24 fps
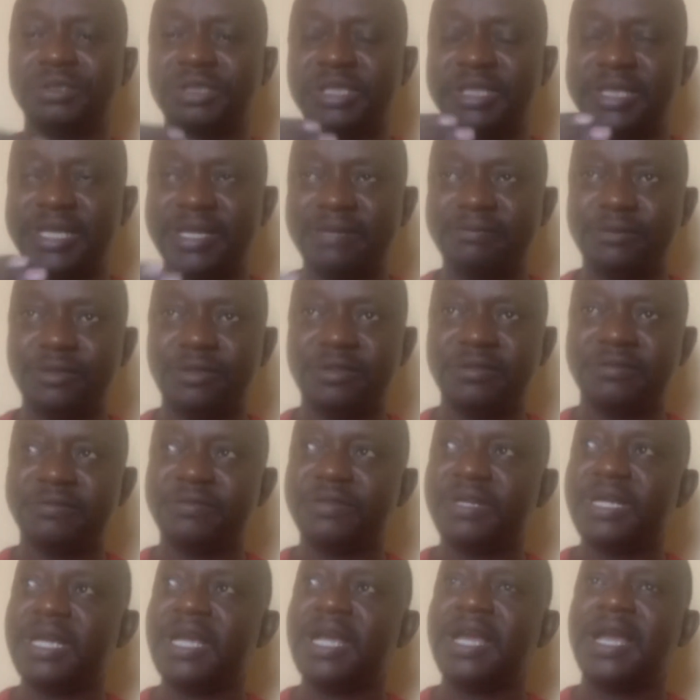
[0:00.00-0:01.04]
the level
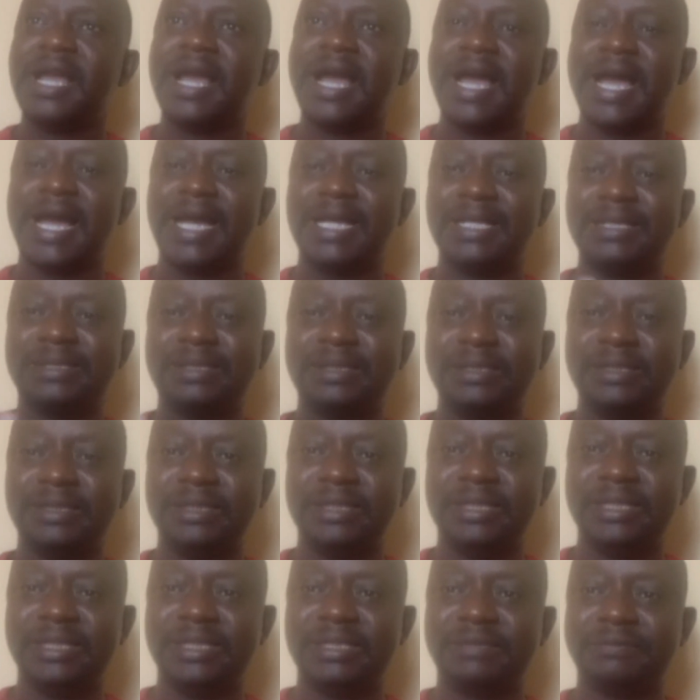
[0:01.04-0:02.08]
of IT,
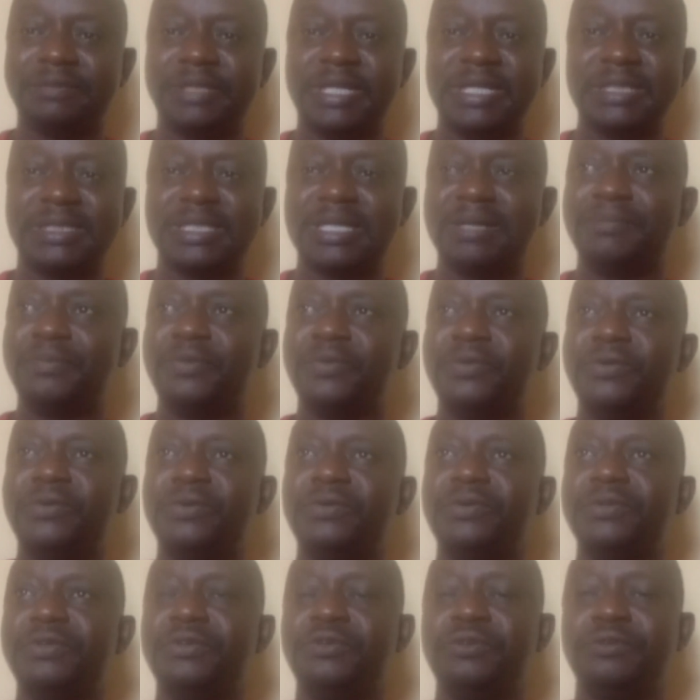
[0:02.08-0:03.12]
eat, for
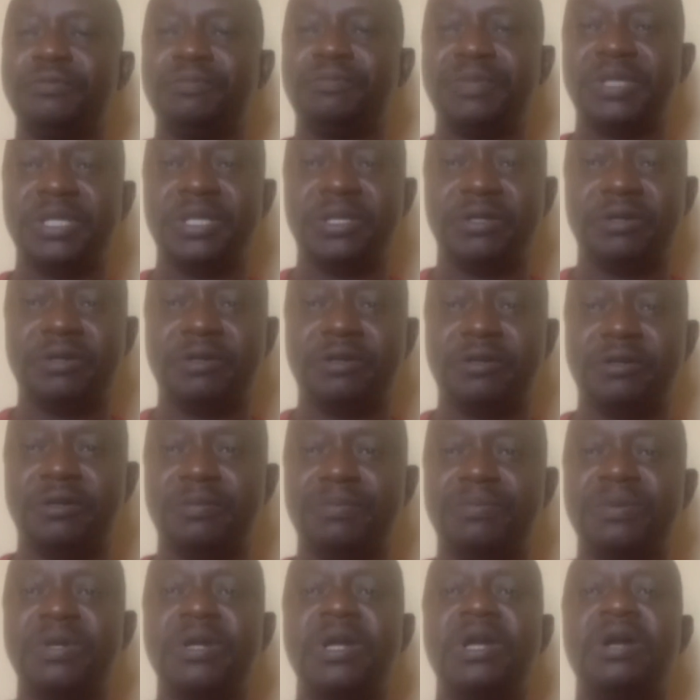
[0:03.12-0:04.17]
example, UP,
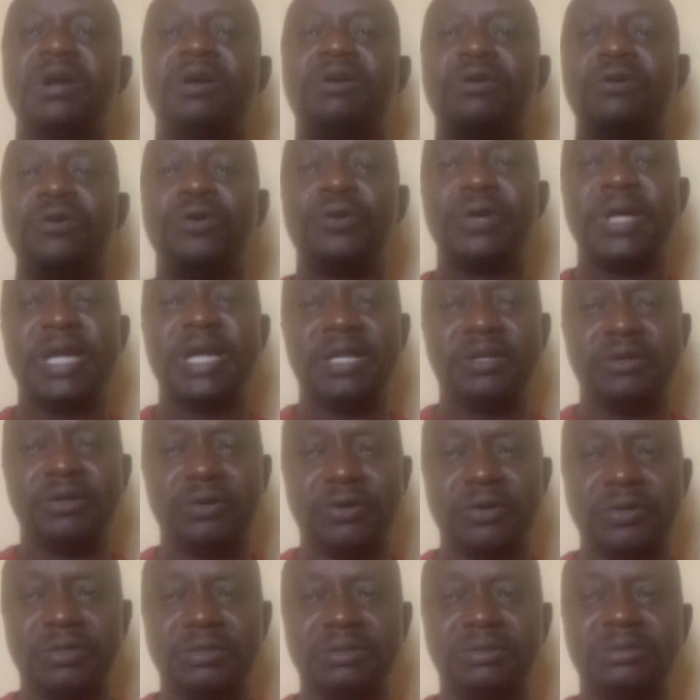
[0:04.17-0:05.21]
O, and
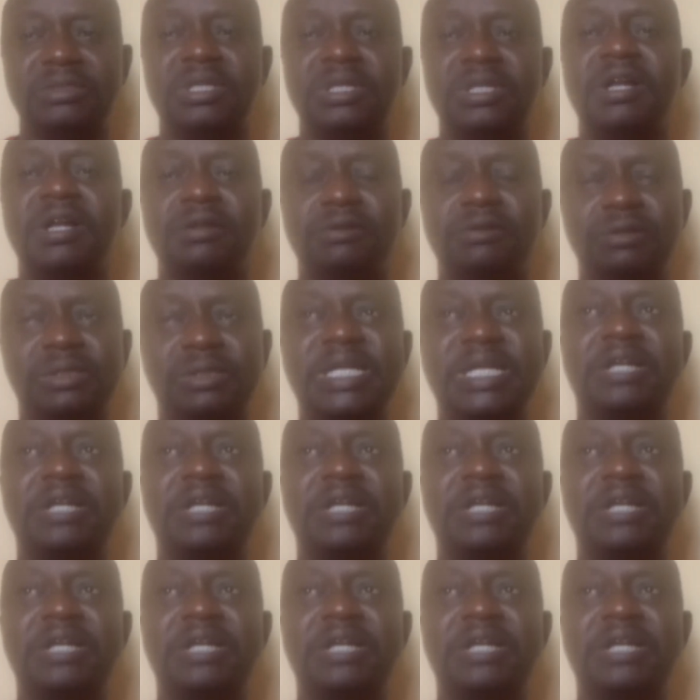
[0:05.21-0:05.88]
on, those kind